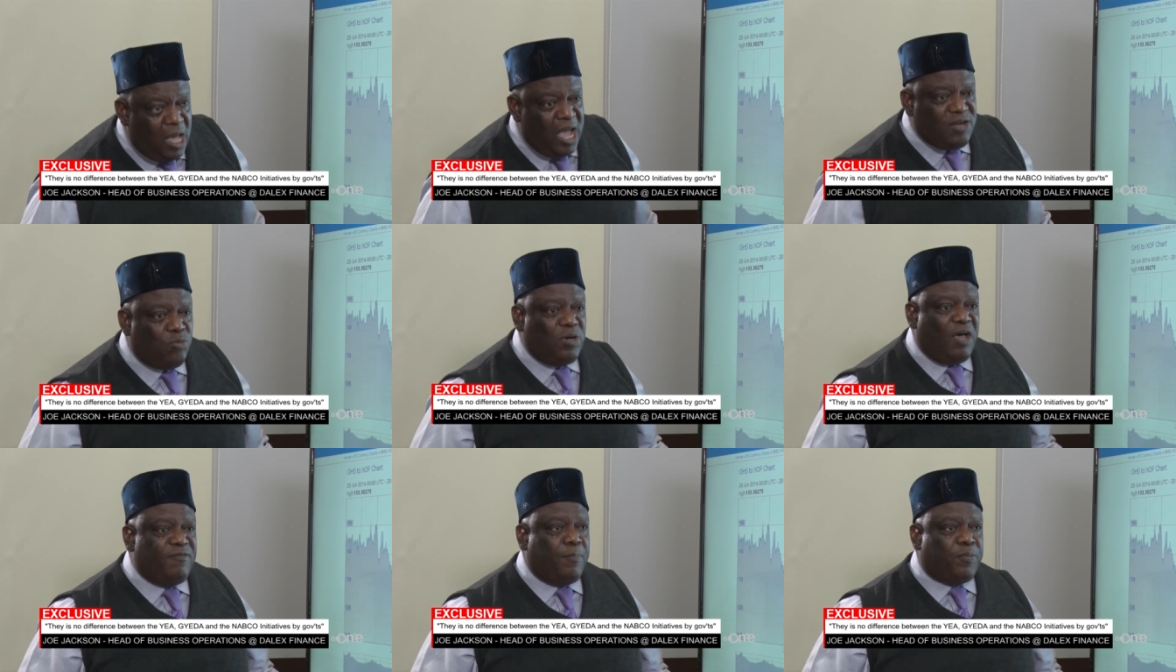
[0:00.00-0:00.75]
I don't
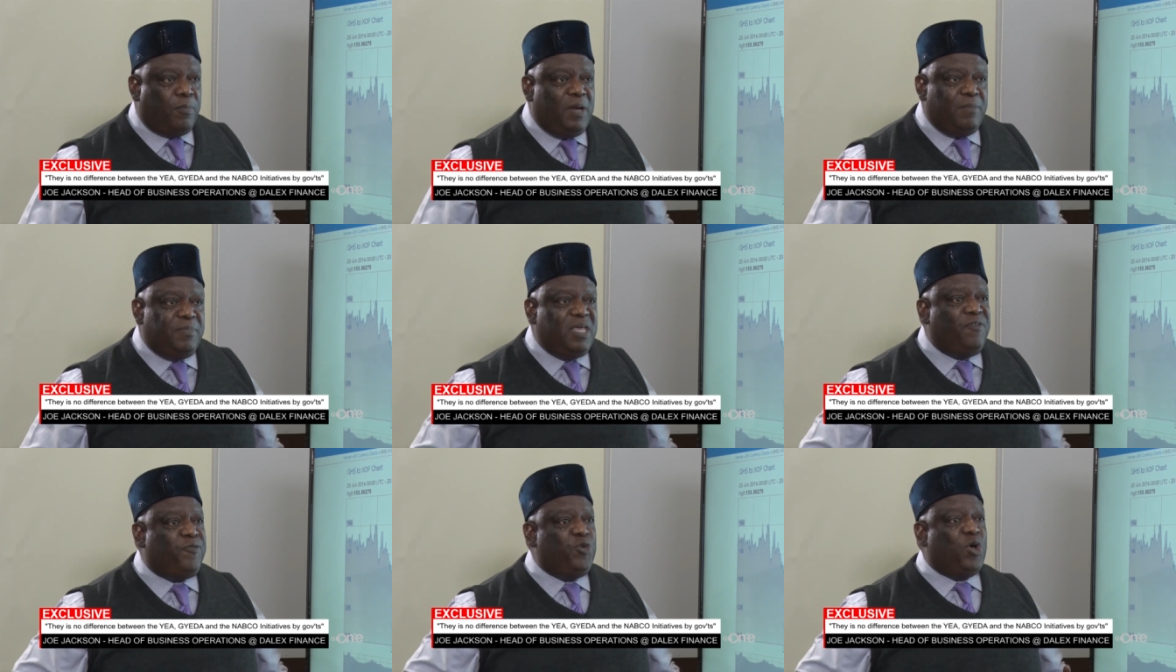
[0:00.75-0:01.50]
have a problem
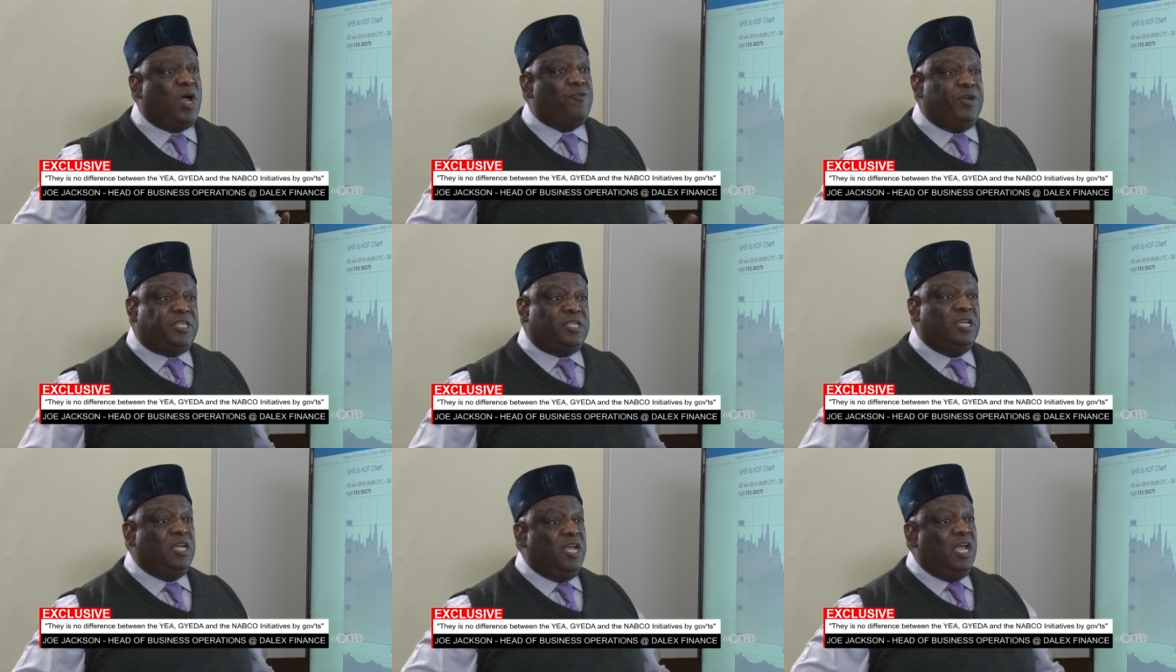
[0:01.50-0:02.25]
if you are
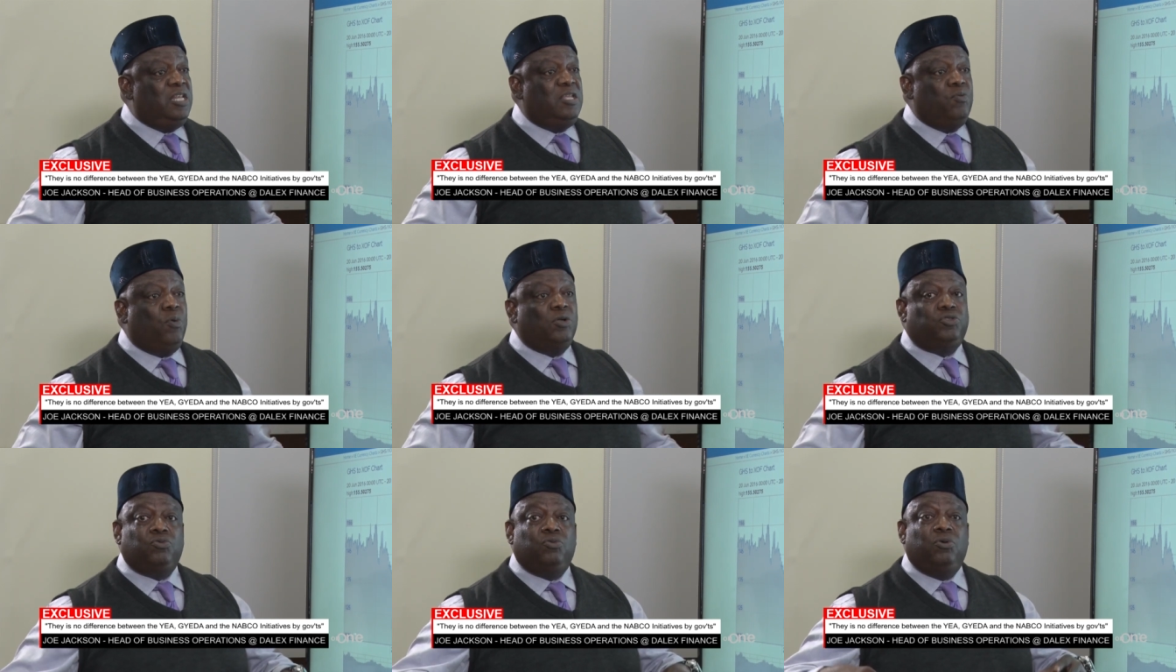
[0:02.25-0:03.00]
rich and you
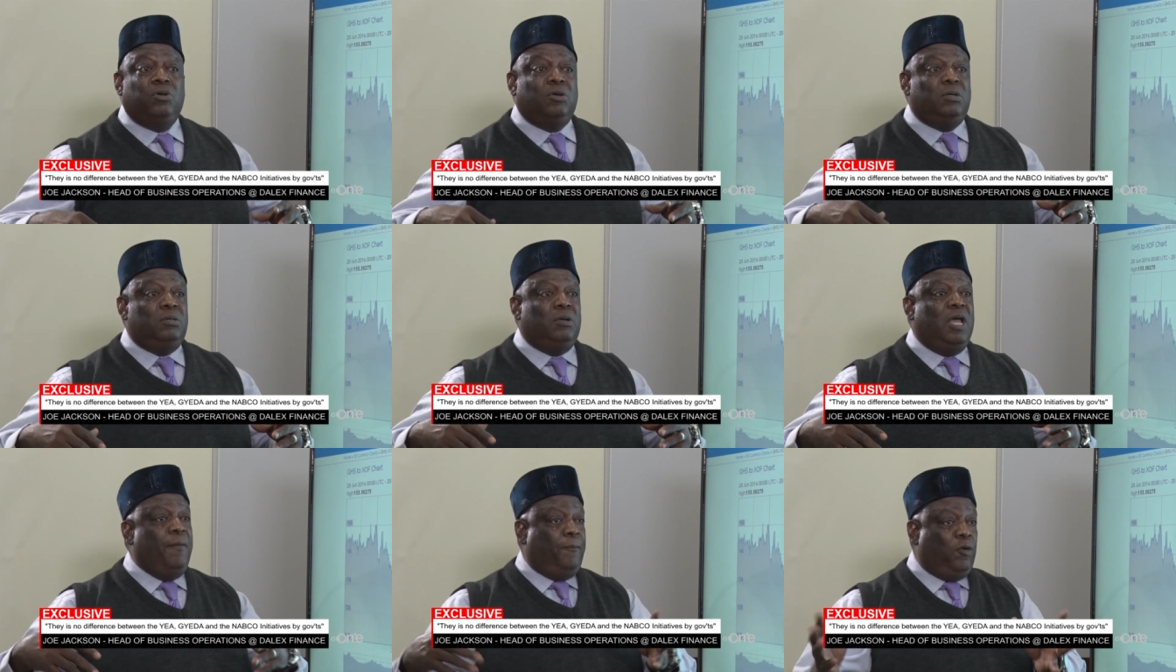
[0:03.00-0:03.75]
want to
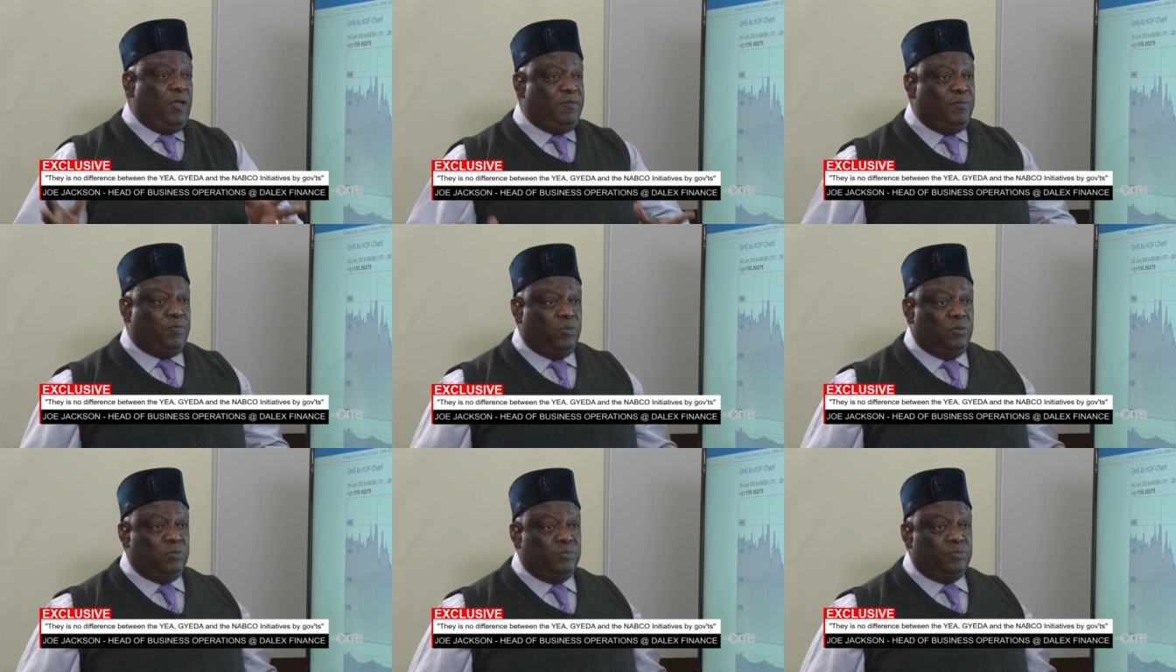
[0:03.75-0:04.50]
employ people.